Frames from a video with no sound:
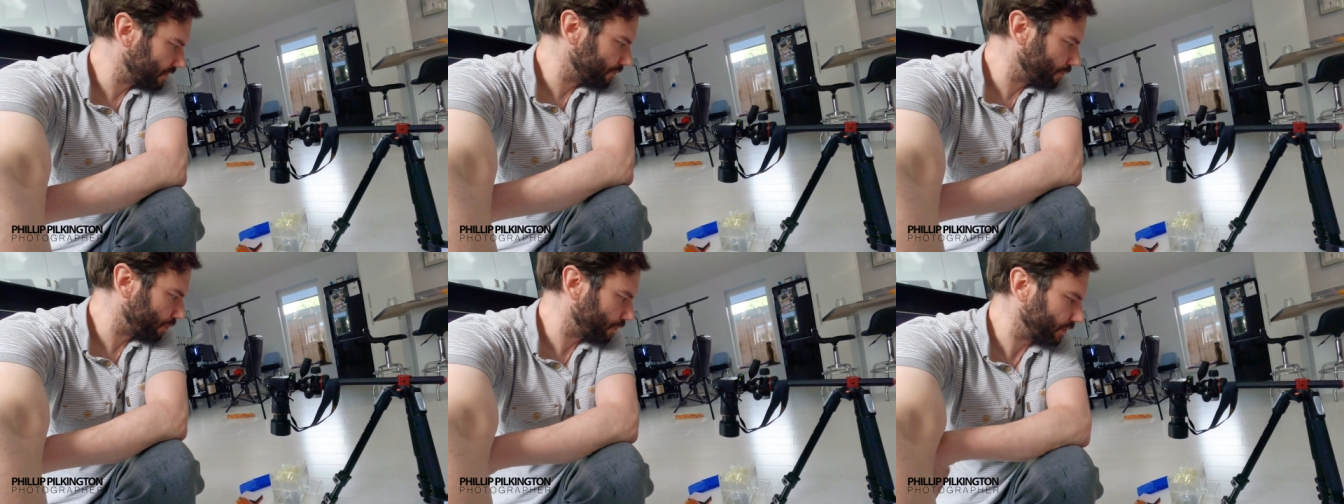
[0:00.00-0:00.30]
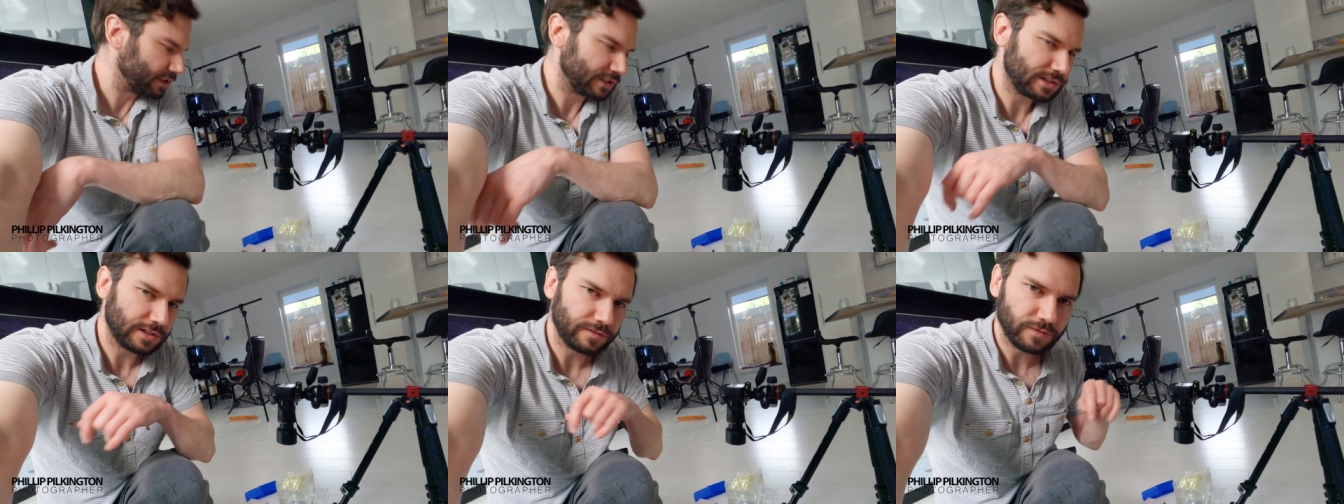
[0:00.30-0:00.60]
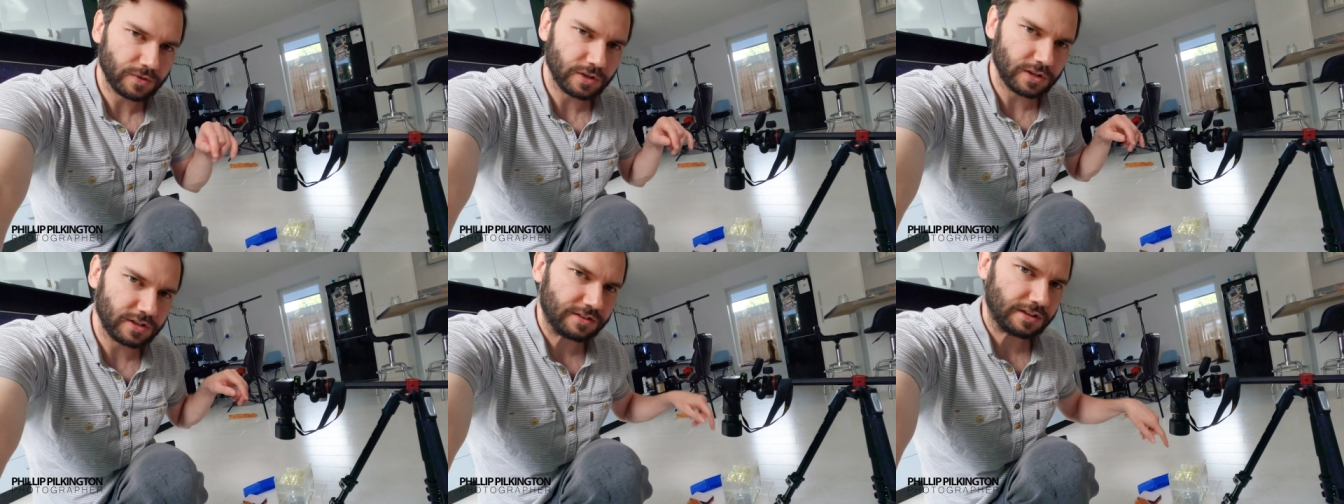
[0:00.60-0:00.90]
pointing
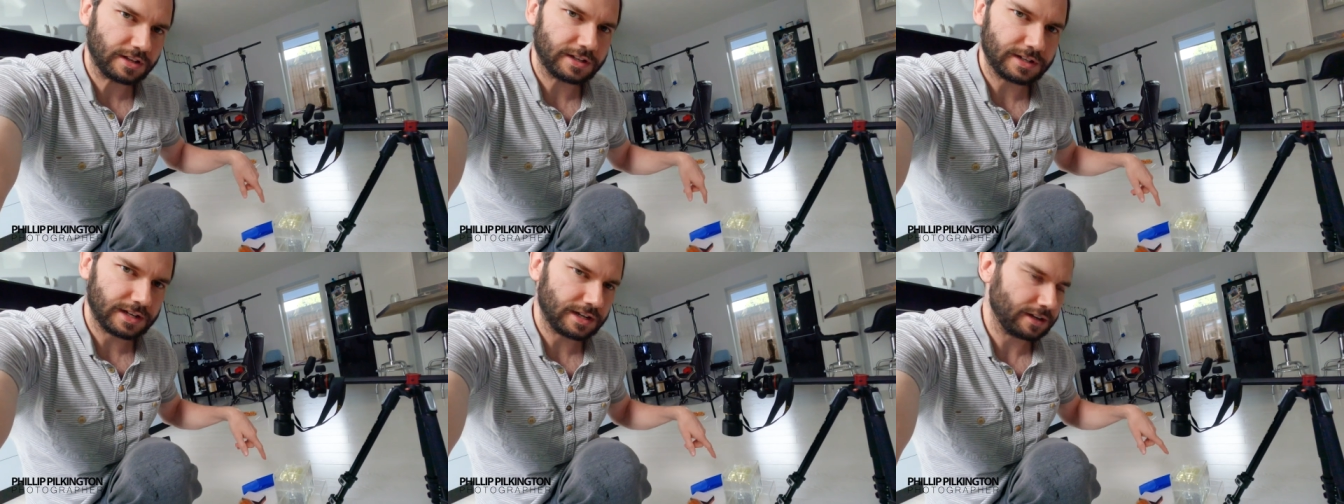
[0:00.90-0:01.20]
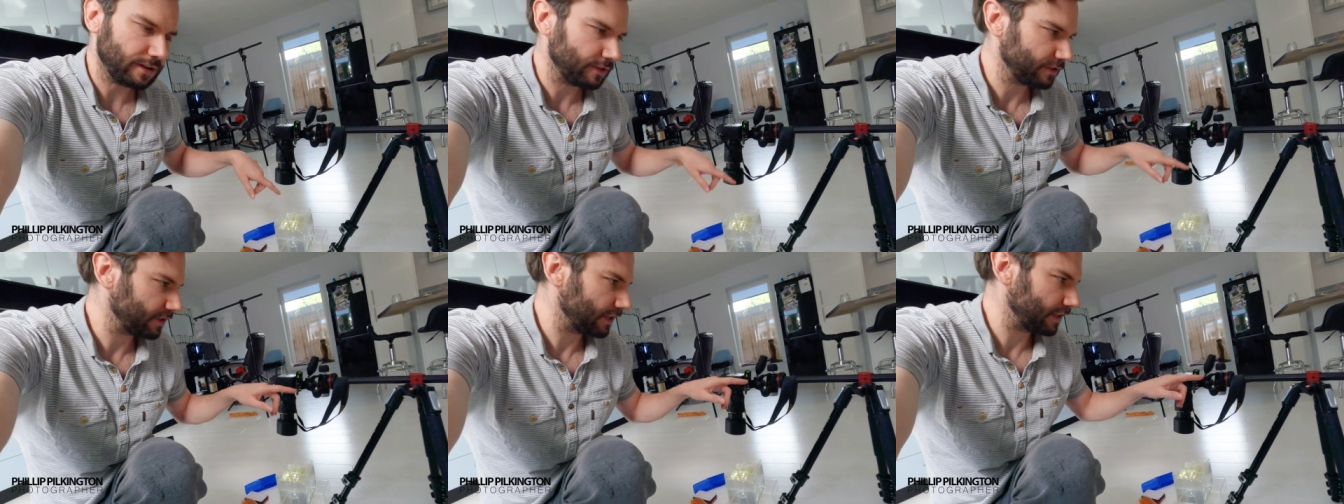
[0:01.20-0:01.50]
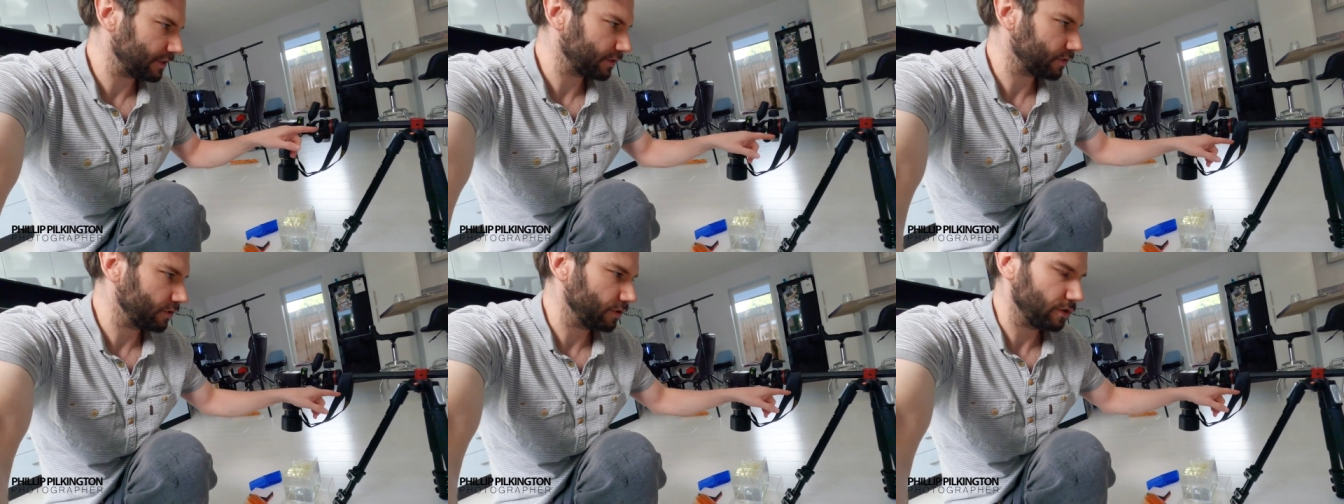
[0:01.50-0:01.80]
vertically down, so that's
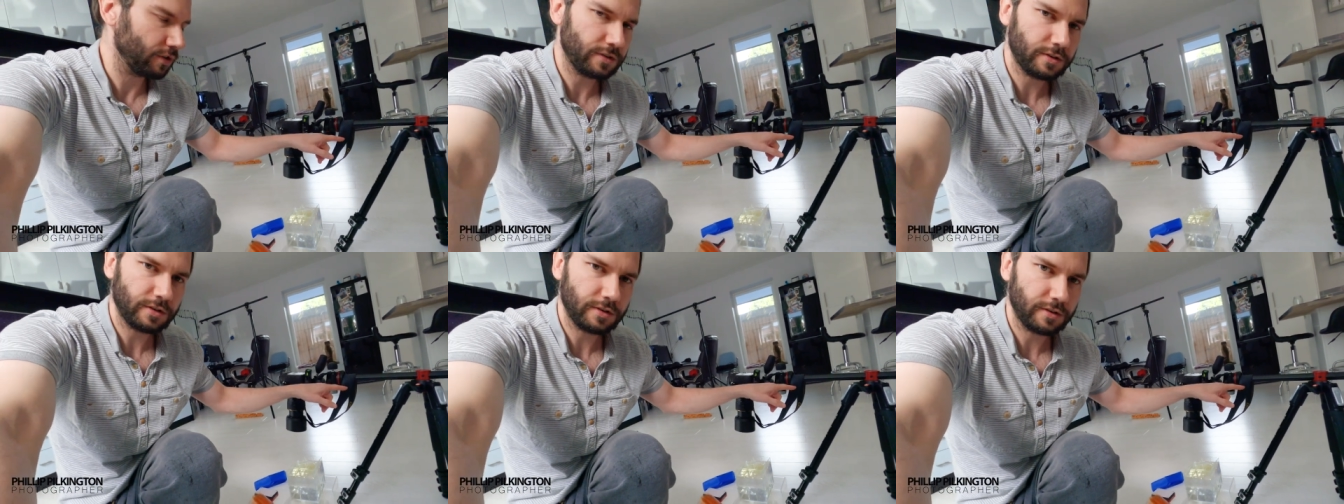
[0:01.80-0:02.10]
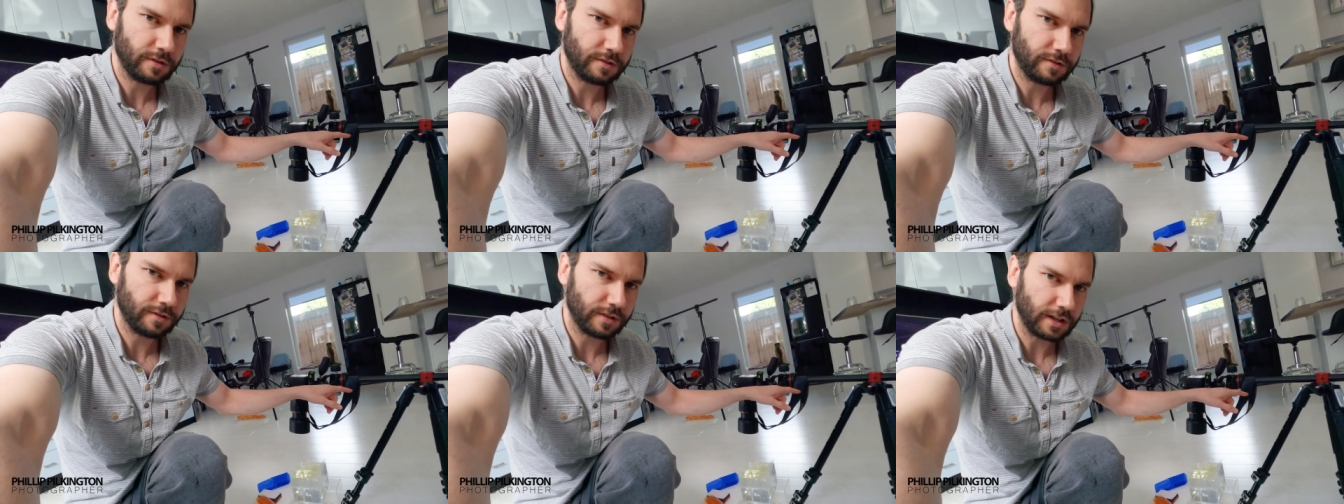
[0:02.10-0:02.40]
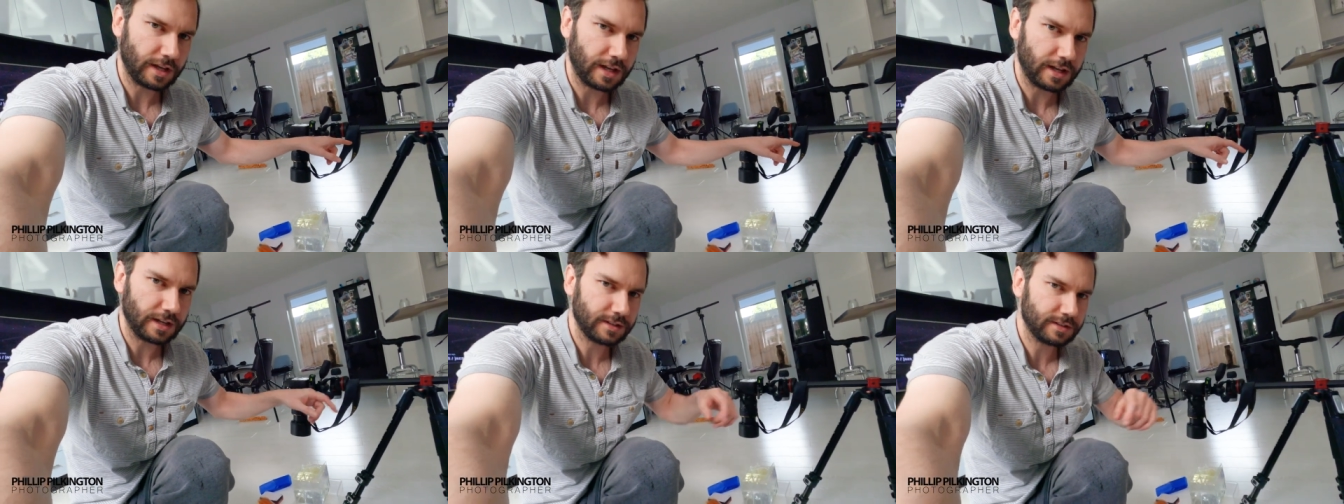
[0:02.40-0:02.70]
good for
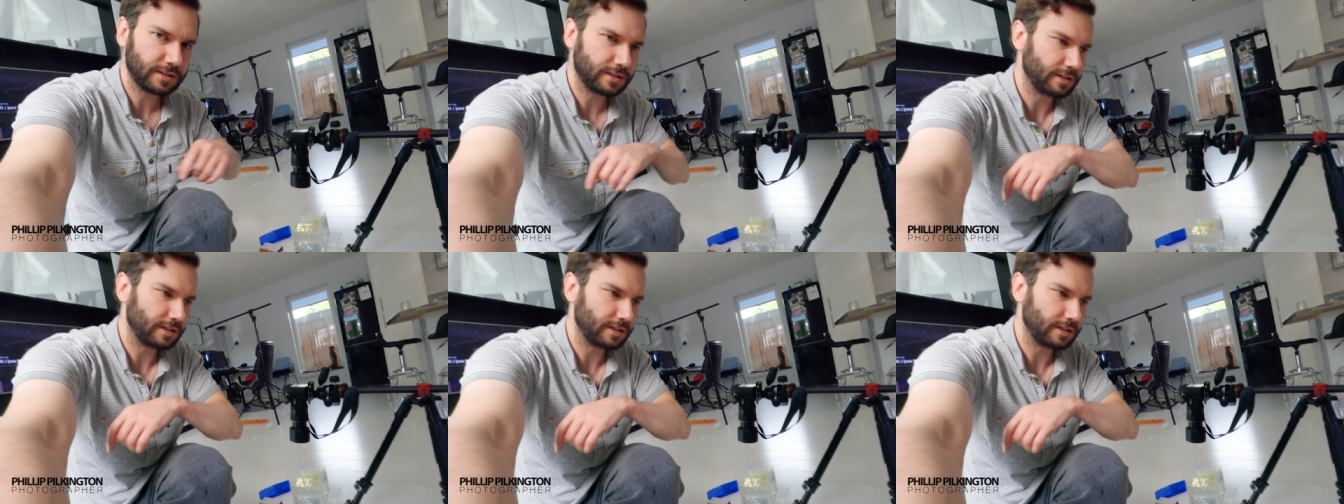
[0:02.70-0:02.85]
that.